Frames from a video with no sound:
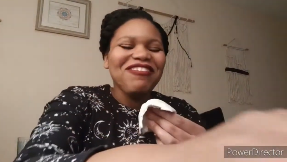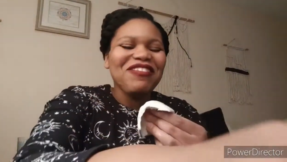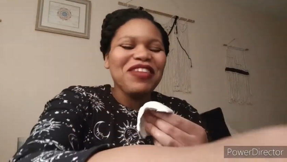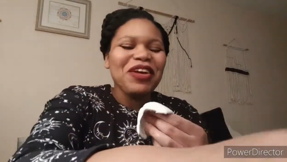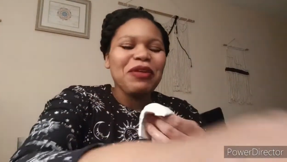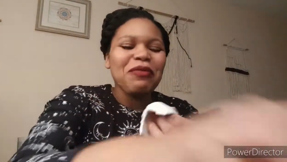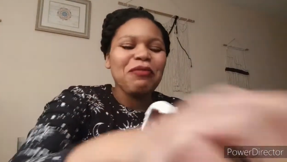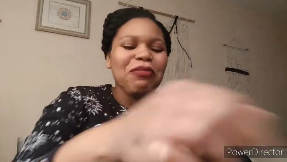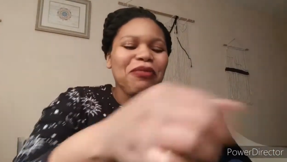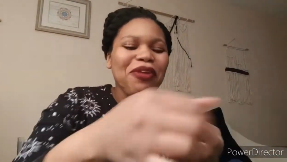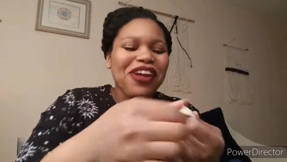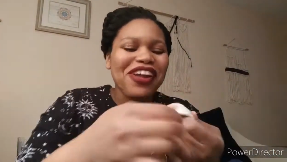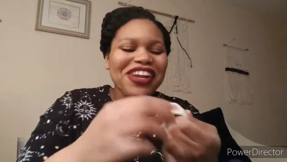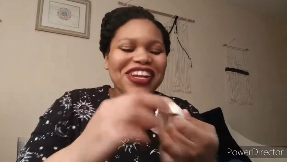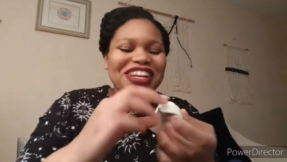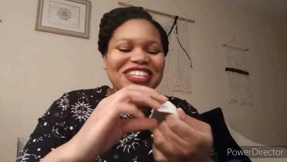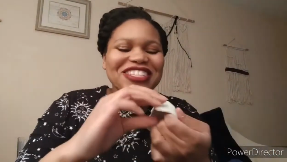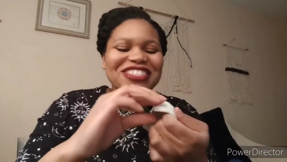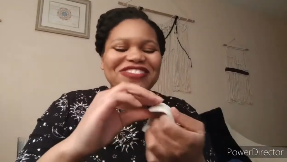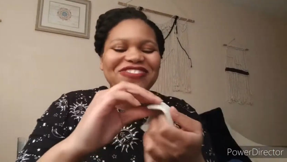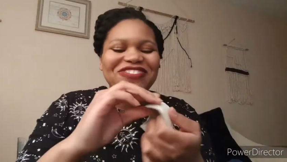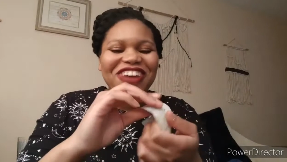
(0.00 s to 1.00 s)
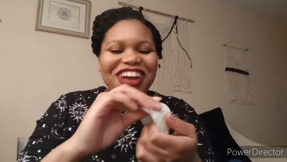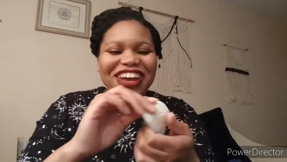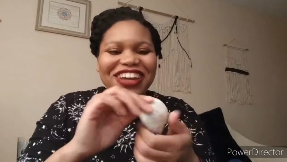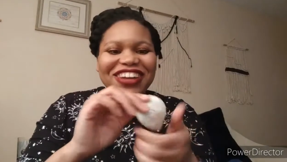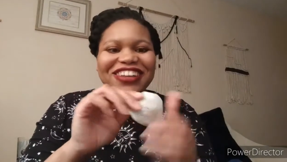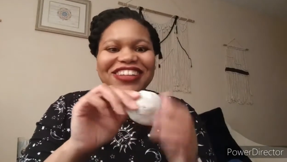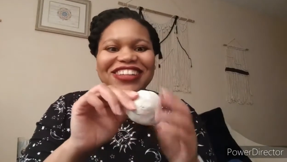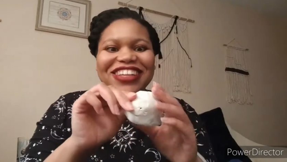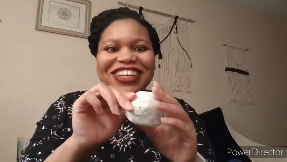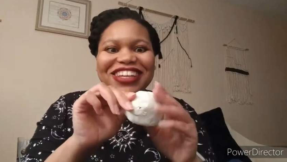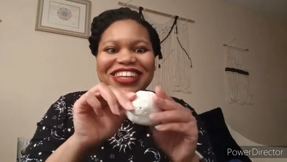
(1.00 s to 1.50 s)
My brain is
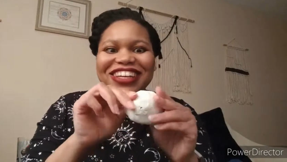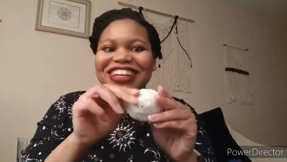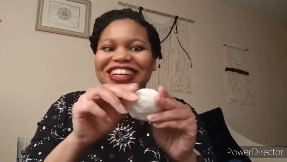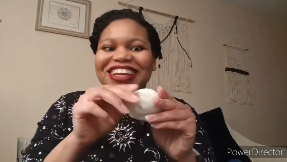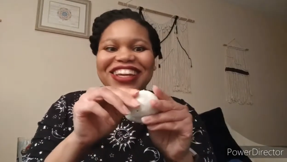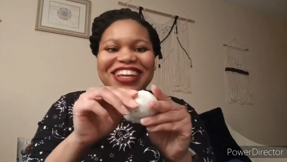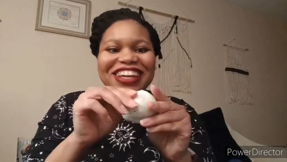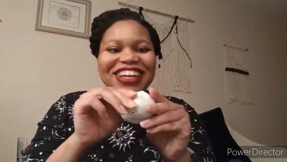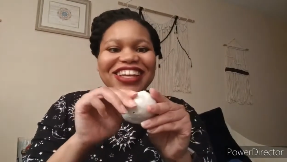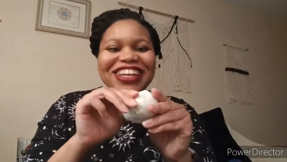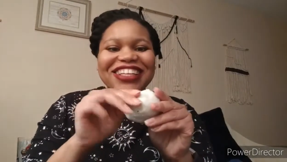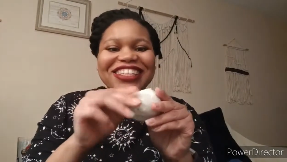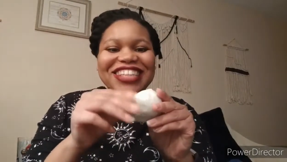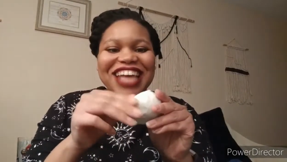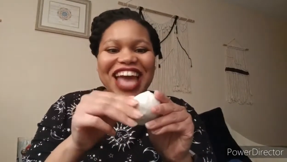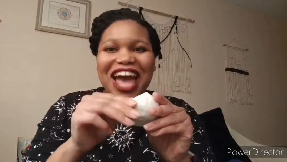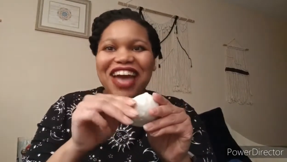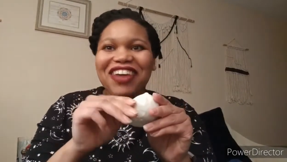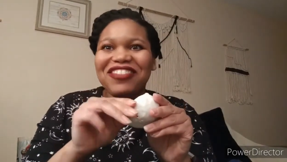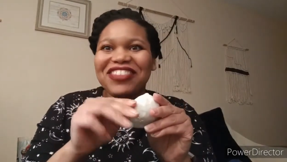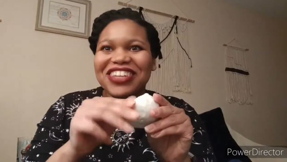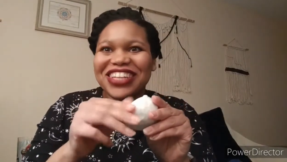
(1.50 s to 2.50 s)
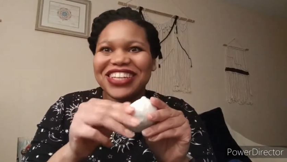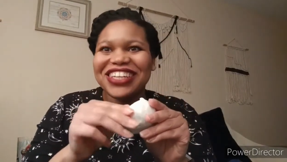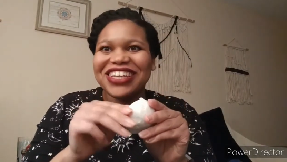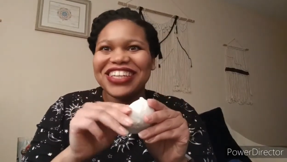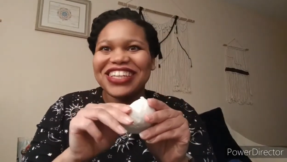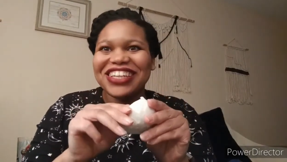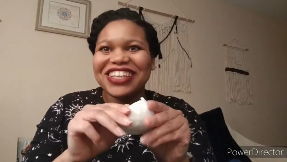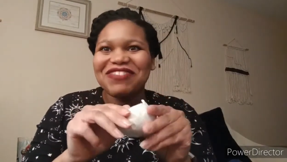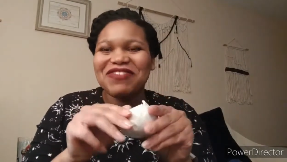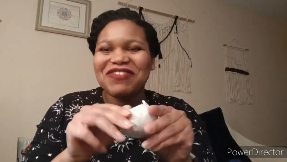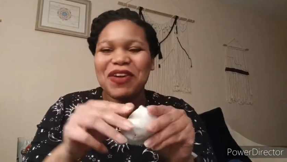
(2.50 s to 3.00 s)
finally, it's
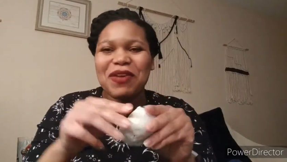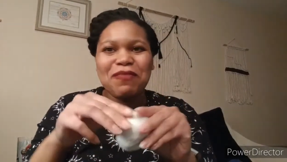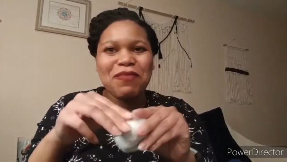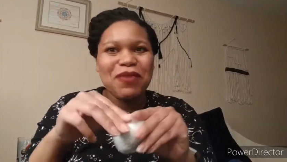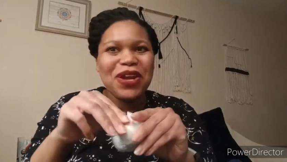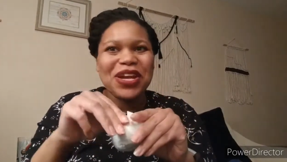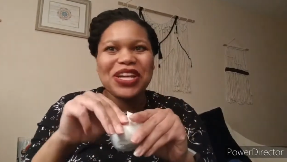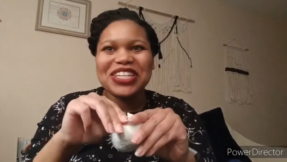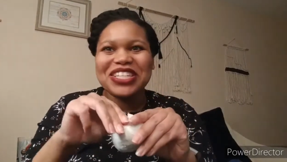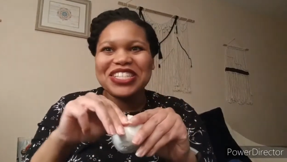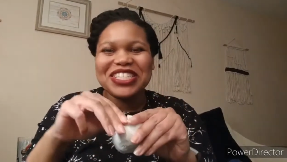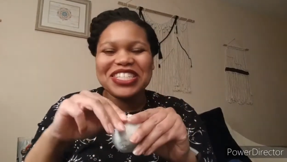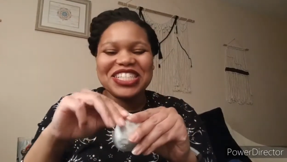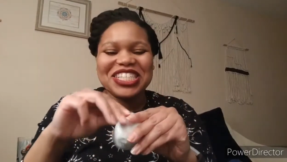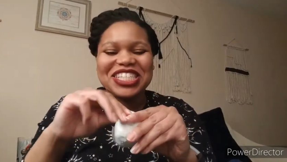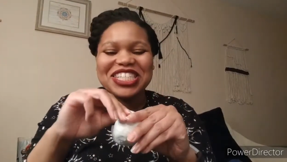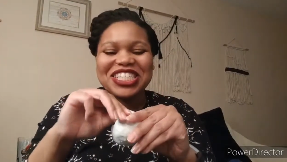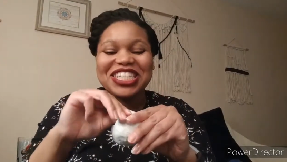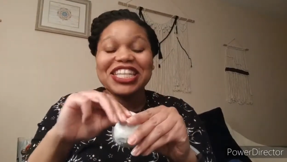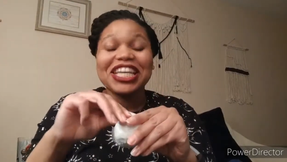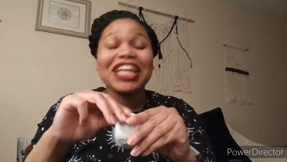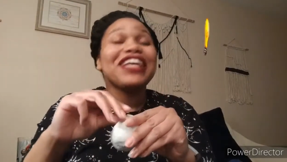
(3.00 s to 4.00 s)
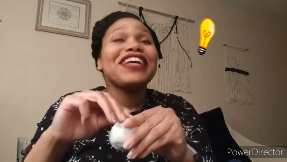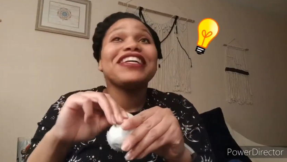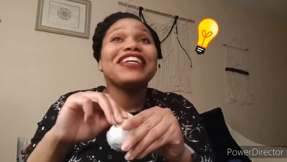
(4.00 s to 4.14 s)
happening. My brain is like,